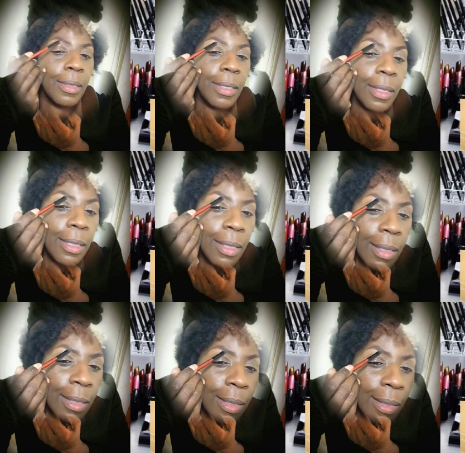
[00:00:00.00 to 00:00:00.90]

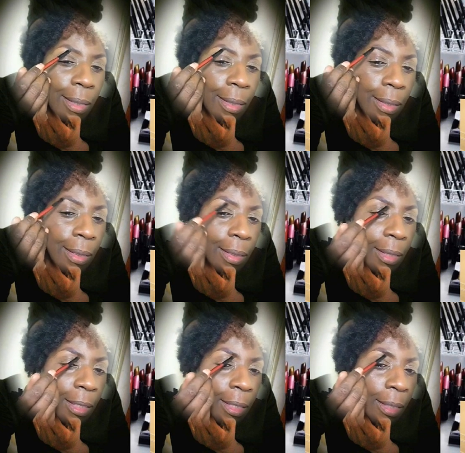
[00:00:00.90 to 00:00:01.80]

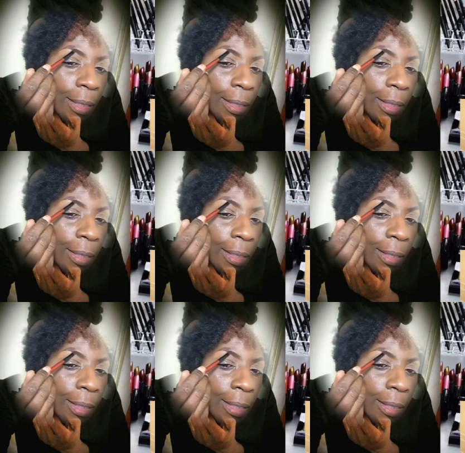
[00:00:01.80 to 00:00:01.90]
Nobody speaks.